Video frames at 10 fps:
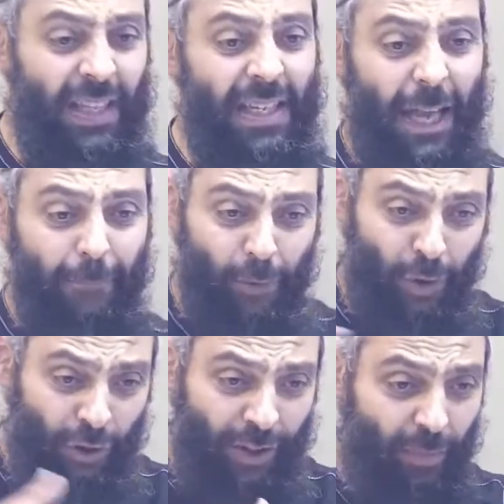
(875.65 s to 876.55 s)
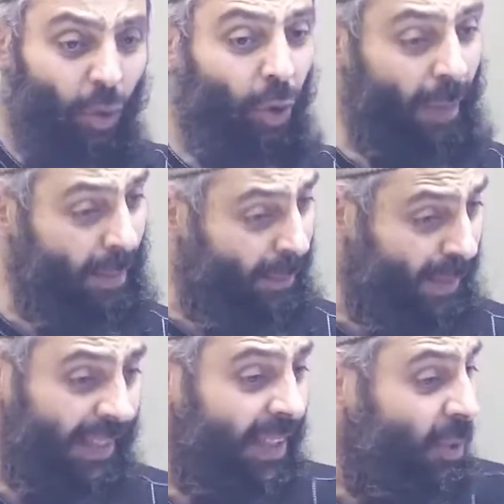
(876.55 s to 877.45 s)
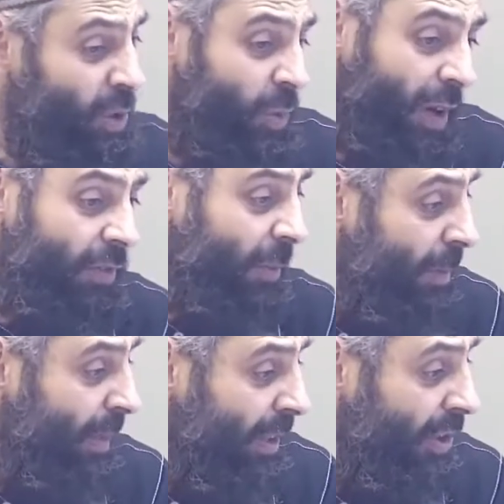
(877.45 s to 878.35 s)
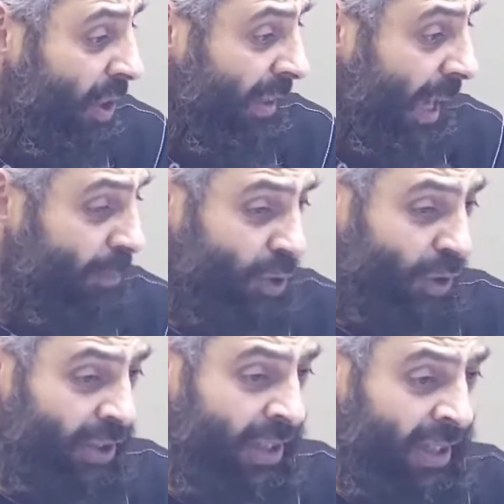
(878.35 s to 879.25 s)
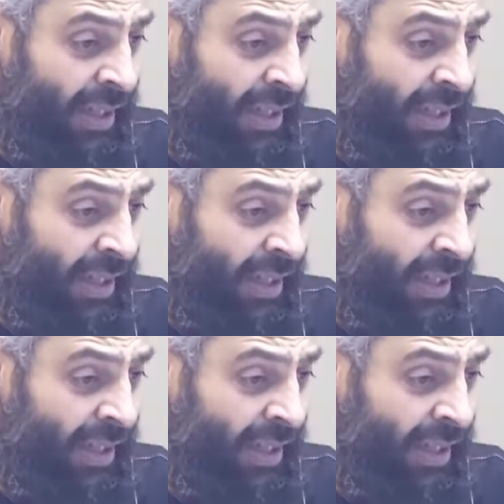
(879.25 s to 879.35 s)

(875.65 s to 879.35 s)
They captured them. Khubayb ibn Adi was one of the people that got captured,